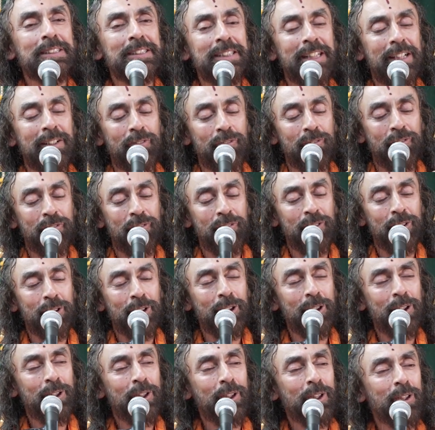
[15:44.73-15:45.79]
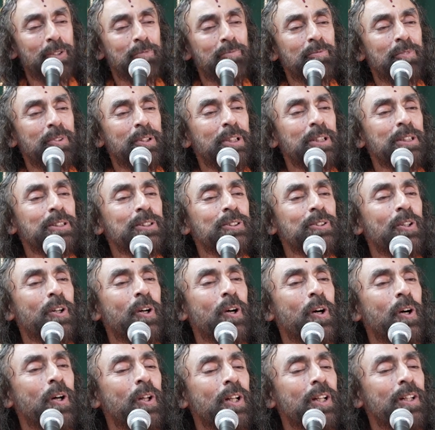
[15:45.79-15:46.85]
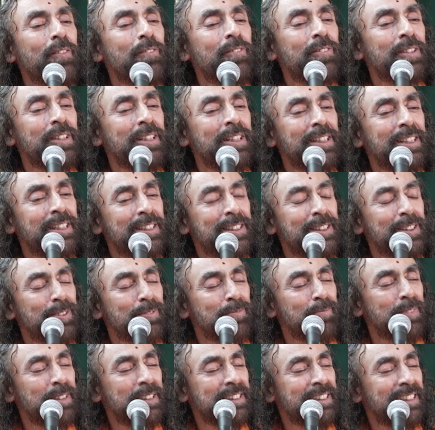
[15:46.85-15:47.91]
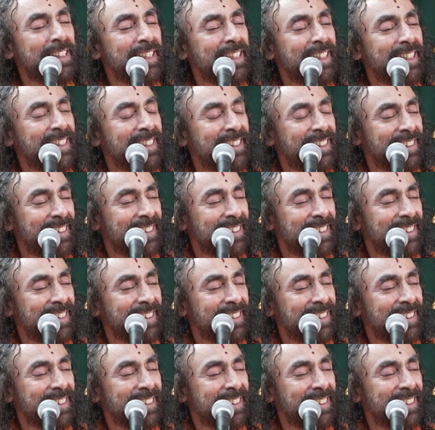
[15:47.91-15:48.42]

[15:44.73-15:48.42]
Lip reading: that firm resolve is missing.